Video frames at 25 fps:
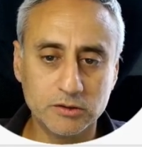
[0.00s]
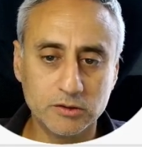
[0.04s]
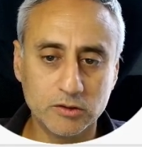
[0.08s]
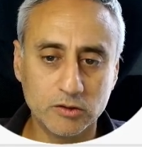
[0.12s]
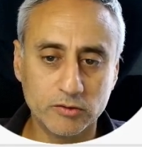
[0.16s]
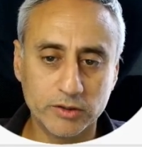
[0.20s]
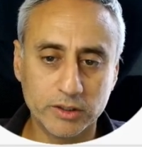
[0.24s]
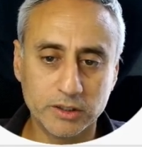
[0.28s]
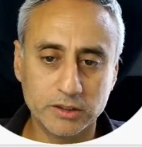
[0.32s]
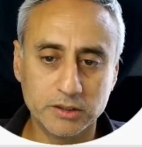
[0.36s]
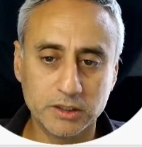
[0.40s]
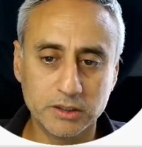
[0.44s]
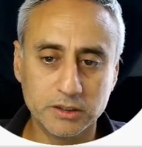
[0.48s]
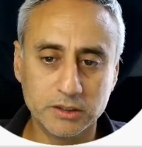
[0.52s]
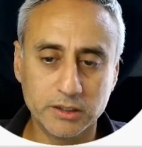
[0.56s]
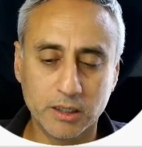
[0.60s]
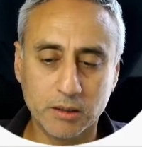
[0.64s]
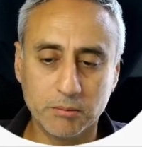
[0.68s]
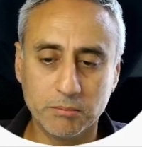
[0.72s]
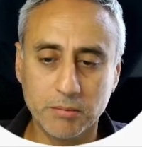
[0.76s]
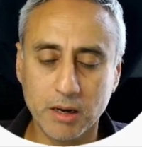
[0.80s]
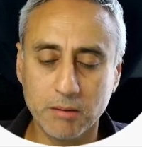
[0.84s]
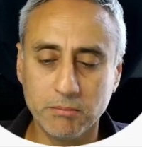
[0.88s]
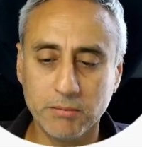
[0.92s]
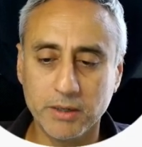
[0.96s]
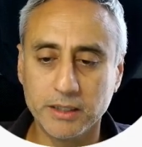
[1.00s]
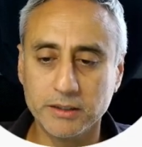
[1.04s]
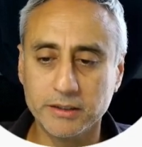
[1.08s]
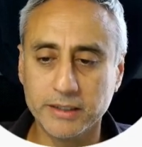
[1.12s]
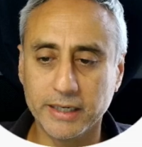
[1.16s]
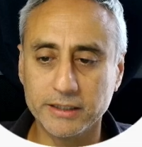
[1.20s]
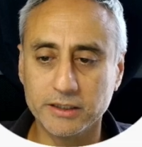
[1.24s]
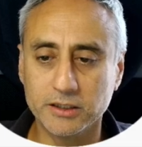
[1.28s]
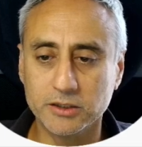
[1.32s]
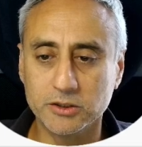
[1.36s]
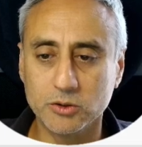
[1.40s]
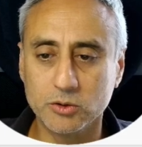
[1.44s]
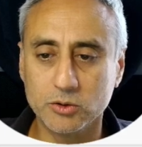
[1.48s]
of existing public
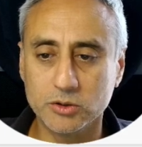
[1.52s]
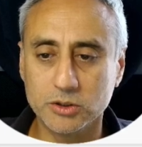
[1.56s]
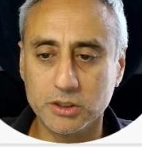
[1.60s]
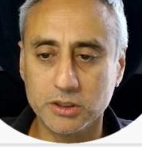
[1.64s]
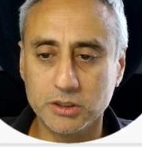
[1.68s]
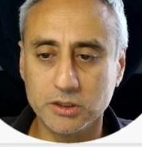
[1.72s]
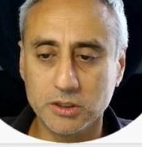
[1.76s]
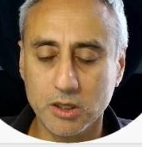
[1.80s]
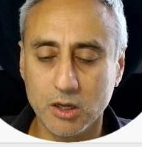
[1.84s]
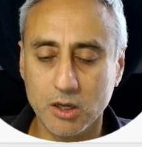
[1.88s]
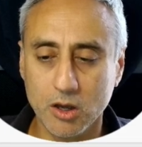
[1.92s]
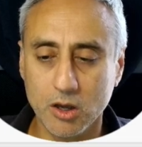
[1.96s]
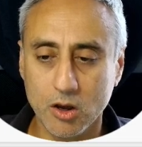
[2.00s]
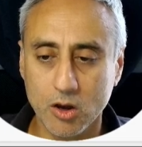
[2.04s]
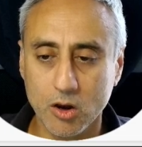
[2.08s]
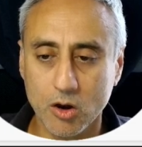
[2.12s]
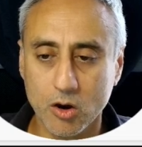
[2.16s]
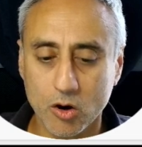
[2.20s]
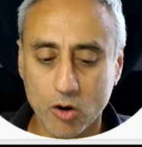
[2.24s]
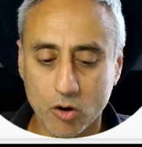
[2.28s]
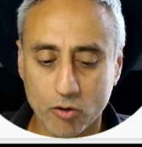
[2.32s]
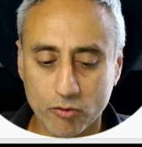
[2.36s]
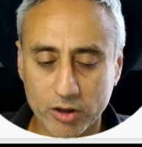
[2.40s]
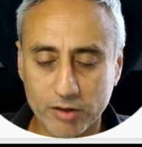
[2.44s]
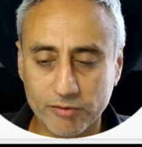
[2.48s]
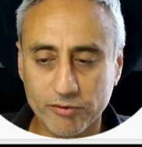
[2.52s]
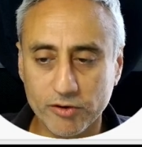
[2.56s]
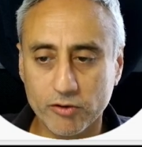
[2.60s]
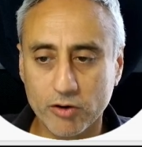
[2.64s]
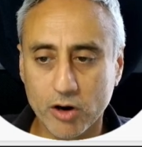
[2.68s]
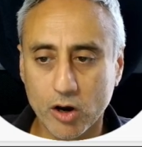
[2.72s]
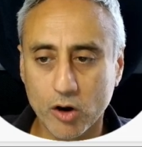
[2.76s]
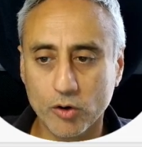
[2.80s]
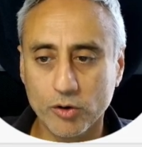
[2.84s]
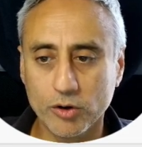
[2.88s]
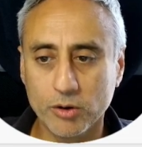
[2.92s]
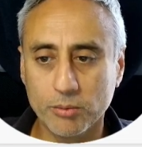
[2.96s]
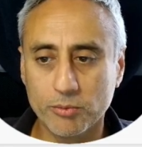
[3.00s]
data sources or even your
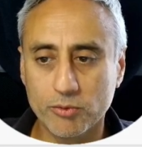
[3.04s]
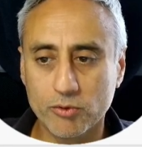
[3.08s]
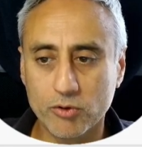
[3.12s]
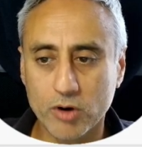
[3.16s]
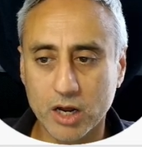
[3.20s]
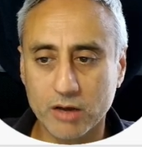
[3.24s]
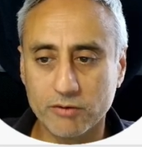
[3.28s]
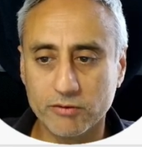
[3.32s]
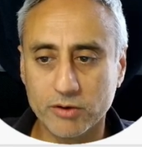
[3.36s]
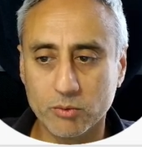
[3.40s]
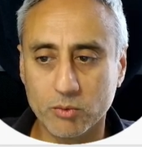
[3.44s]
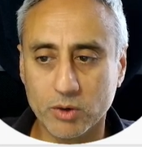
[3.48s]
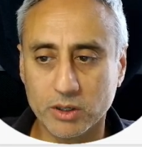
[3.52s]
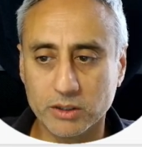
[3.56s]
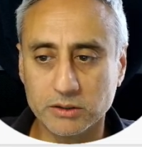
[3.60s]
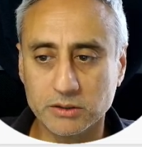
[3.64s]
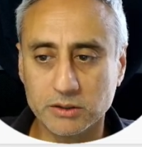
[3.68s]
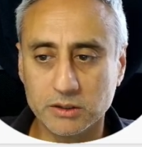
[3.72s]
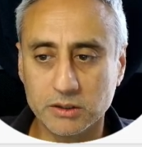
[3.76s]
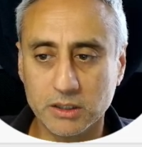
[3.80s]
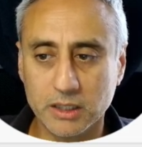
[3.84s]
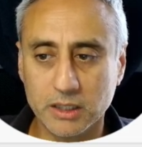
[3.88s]
own private ones.